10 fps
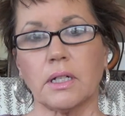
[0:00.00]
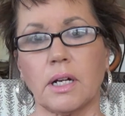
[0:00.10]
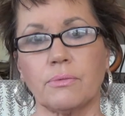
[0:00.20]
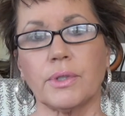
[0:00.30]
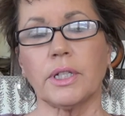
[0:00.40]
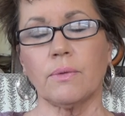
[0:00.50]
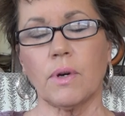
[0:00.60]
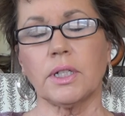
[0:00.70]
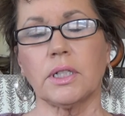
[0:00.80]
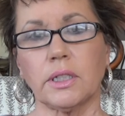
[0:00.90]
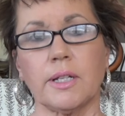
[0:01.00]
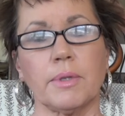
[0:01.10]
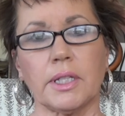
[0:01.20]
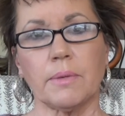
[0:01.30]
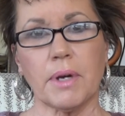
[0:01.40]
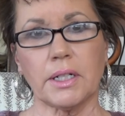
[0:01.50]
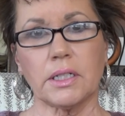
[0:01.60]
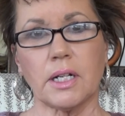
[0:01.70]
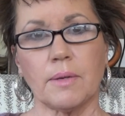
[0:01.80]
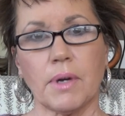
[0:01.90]
I really wanted to limit the amount of
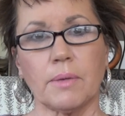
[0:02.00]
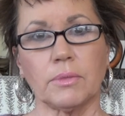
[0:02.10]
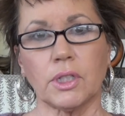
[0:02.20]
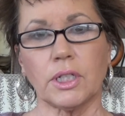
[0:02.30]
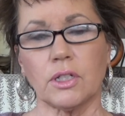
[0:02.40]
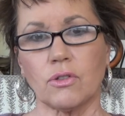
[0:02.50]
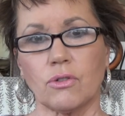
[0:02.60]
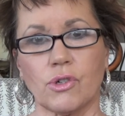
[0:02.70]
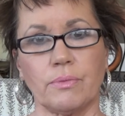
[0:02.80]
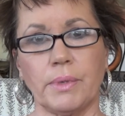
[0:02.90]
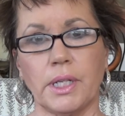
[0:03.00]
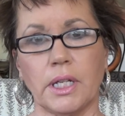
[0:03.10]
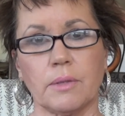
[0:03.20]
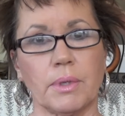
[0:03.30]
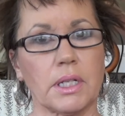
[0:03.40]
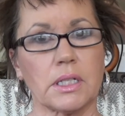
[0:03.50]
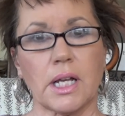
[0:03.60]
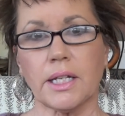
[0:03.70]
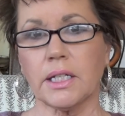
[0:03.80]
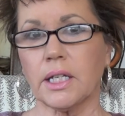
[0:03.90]
time I'm looking at social media because
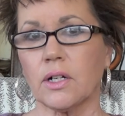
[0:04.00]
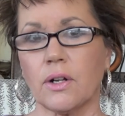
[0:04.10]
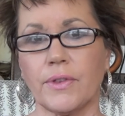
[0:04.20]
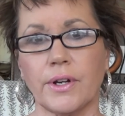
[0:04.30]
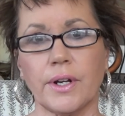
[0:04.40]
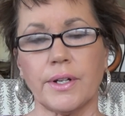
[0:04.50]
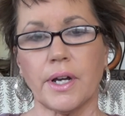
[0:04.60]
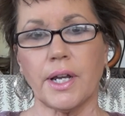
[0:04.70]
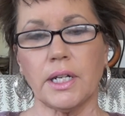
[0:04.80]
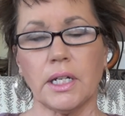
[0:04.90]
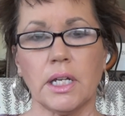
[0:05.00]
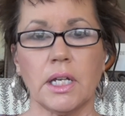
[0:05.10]
I can get on there at night